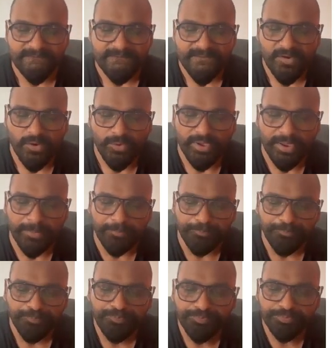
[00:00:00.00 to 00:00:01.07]
Okay,
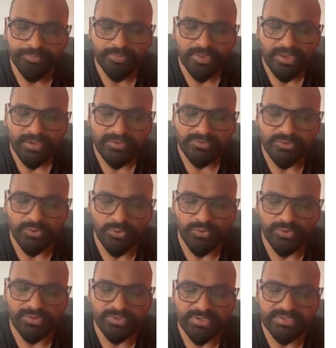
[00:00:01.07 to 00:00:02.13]
so
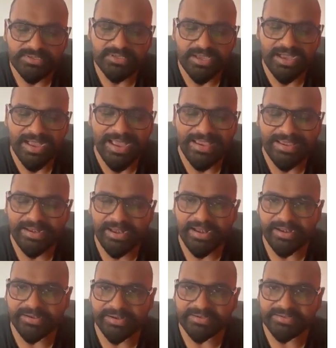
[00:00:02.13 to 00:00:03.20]
this the eye
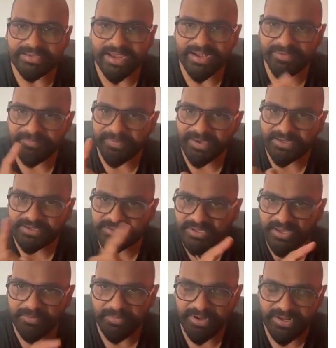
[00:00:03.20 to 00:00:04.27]
related side effects,
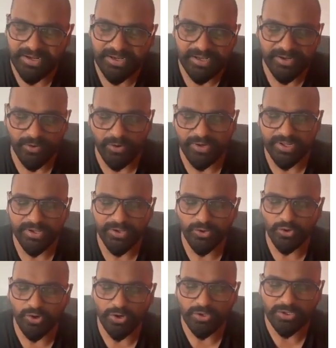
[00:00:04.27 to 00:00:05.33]
immediately contact your
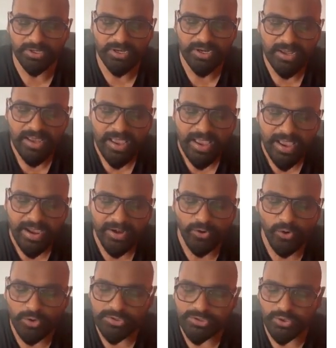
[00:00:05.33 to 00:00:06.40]
doctor. And
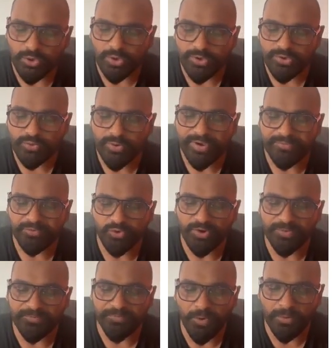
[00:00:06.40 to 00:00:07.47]
also you have to
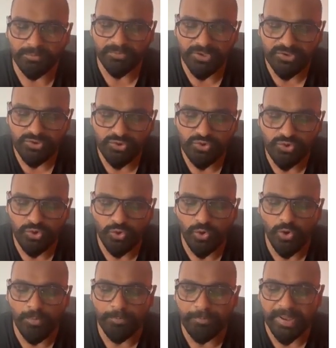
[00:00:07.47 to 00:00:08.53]
inform the
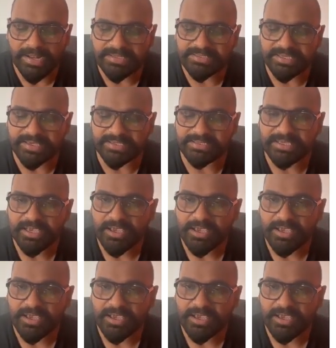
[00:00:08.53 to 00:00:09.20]
slow pulses